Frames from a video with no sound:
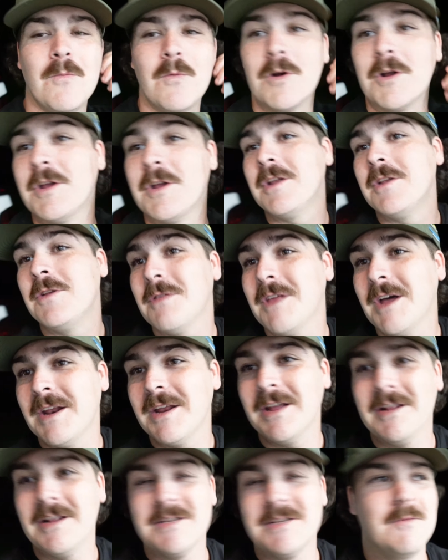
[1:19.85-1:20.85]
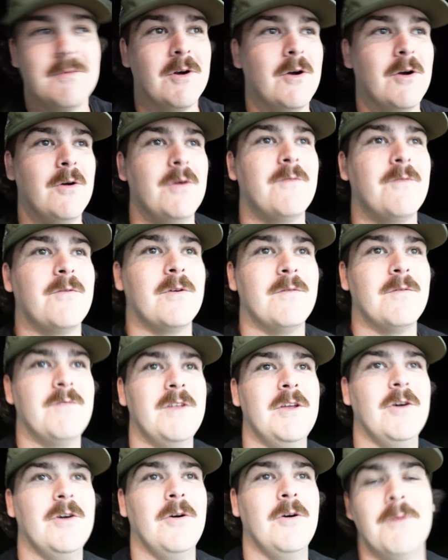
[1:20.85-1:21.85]
We're do that again tomorrow for a
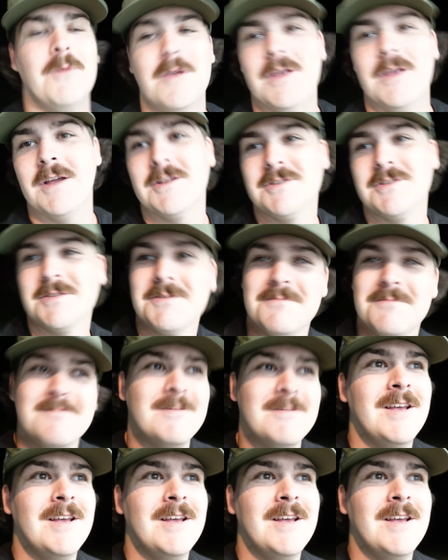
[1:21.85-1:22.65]
video, but yeah, just